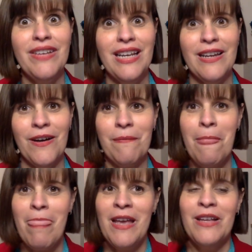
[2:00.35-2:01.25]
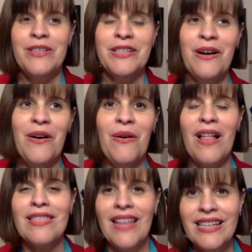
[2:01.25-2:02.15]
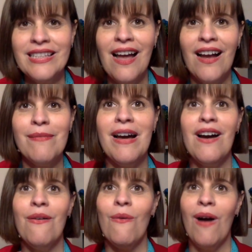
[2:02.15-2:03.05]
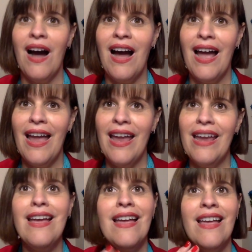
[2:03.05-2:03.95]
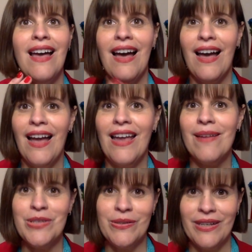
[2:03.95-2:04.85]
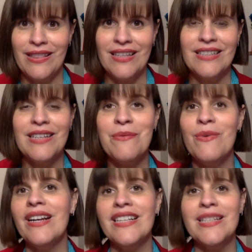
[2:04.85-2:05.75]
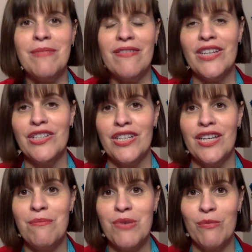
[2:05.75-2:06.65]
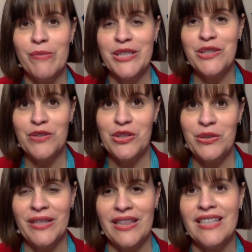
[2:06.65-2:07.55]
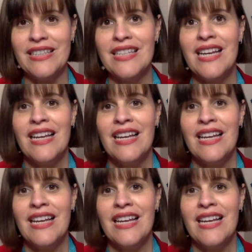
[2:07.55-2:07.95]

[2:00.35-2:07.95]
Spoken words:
the video. So let's talk about why I am doing this and what is my vision and purpose for doing this.